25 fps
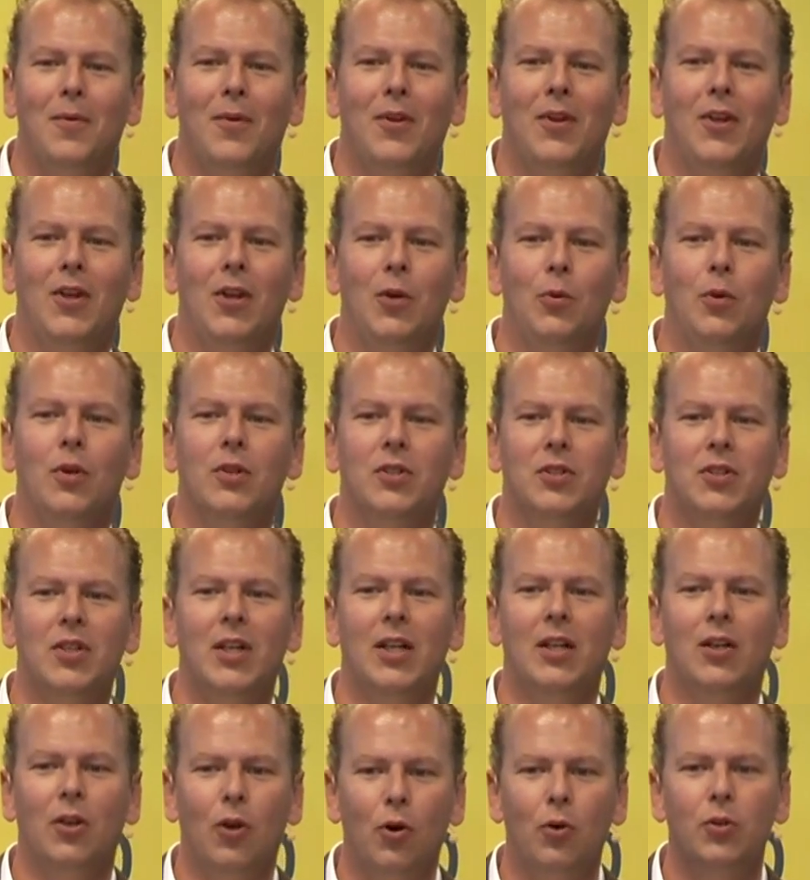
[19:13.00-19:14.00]
you will
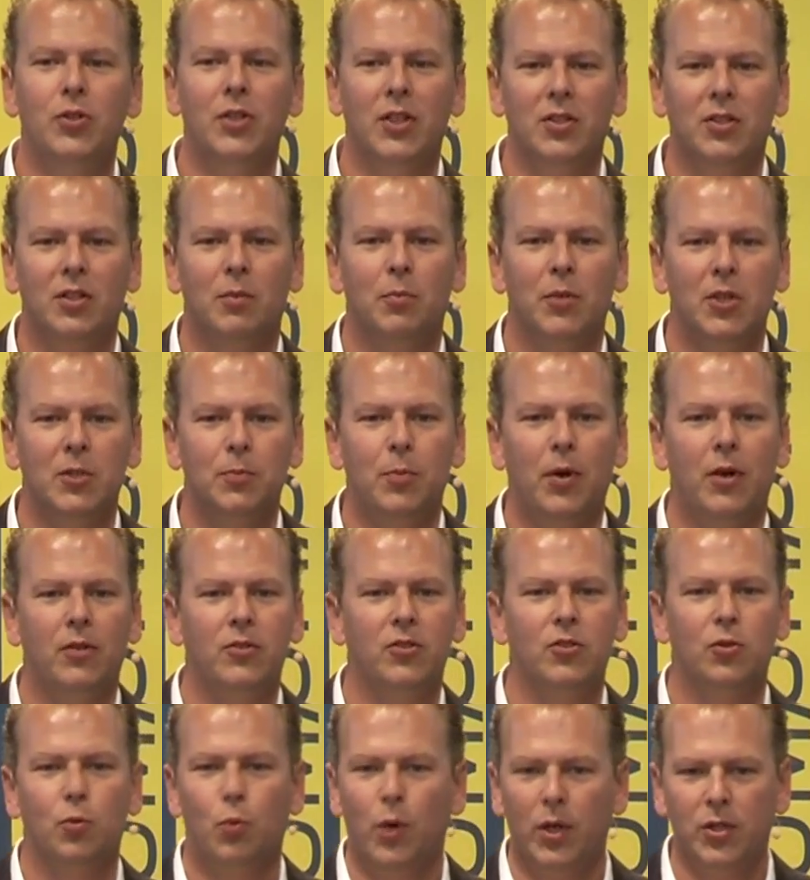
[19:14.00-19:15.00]
see no system
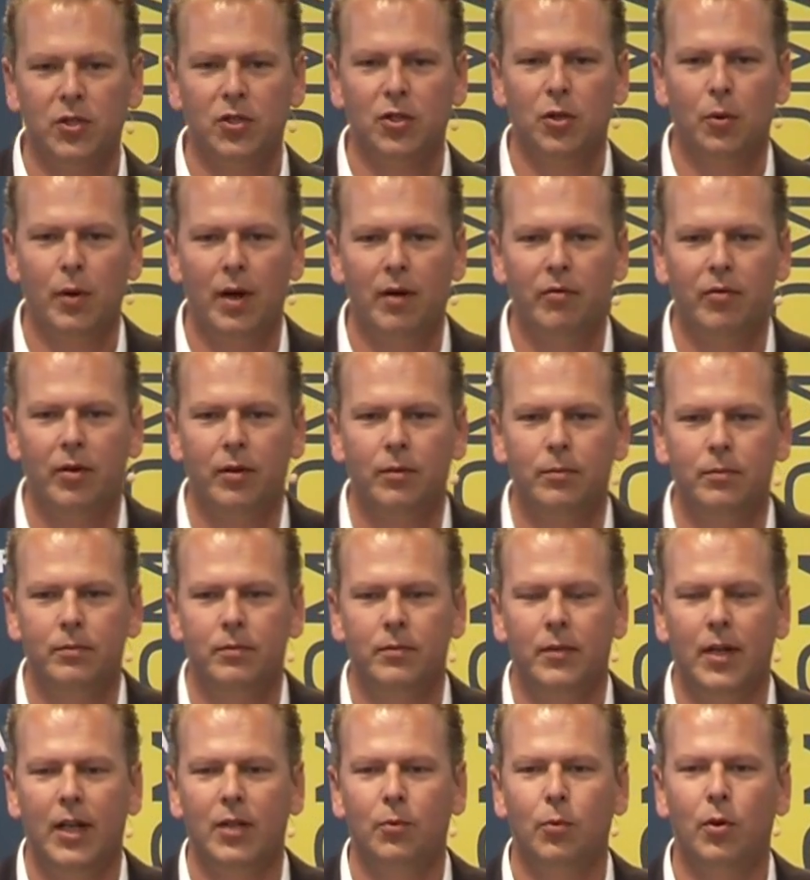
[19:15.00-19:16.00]
response whatsoever.
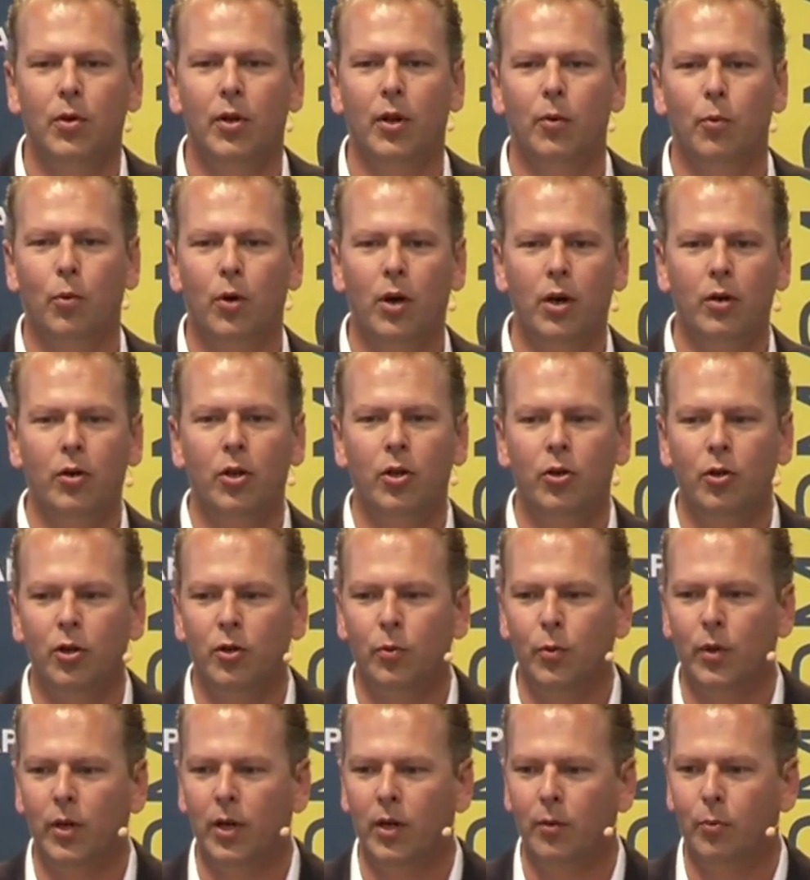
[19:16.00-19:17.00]
It will not warn you, it
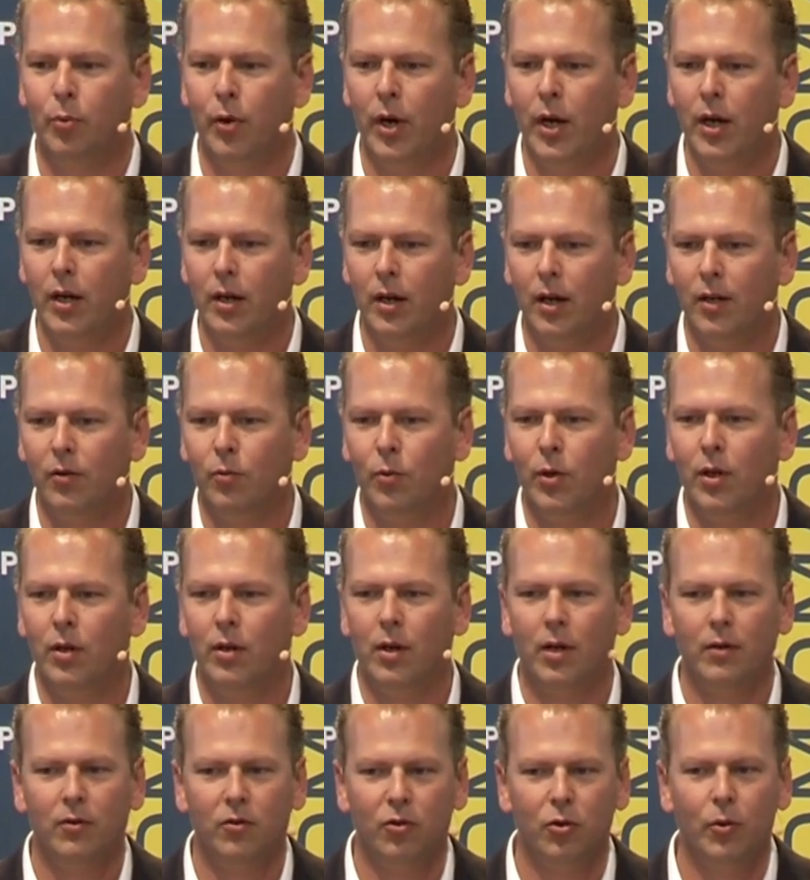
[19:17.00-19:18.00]
will not brake, it will
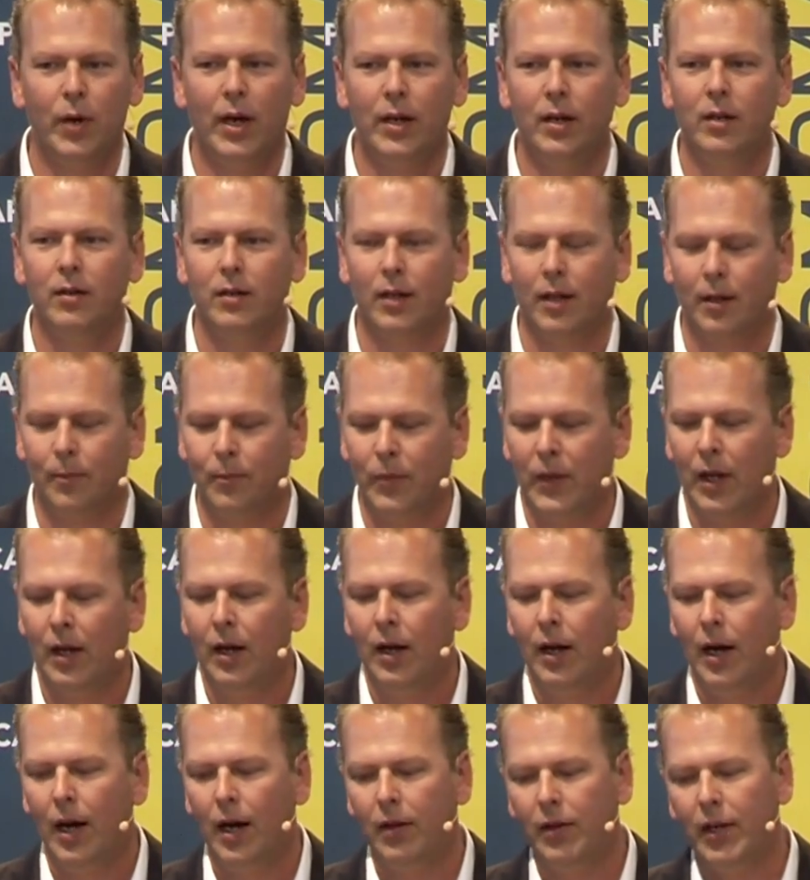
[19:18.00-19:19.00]
not do anything.
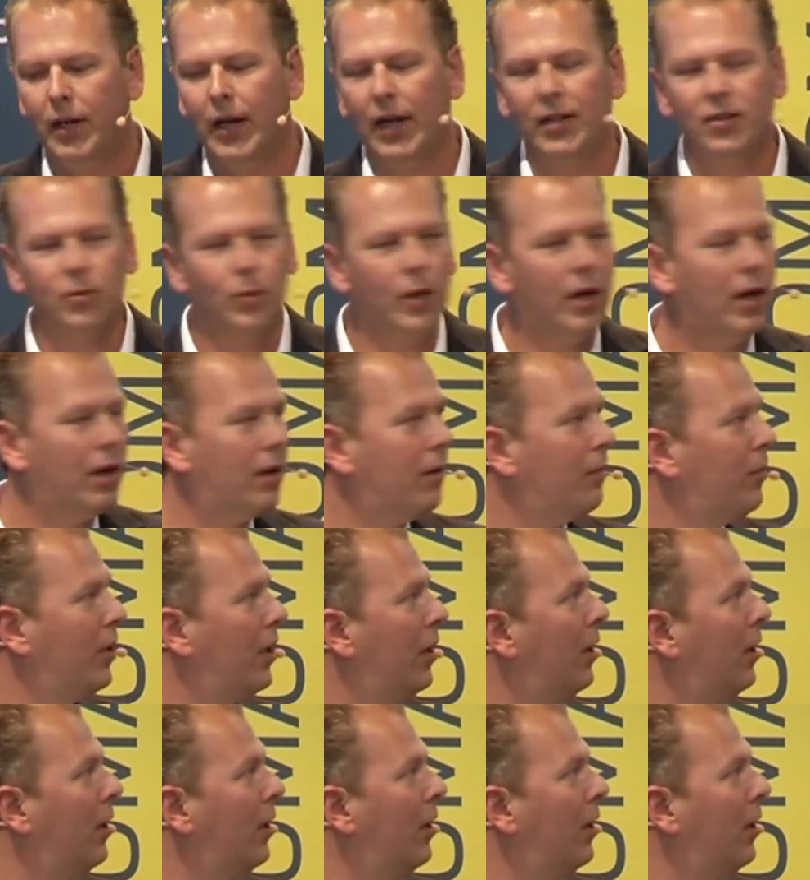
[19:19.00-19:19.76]
I think that's where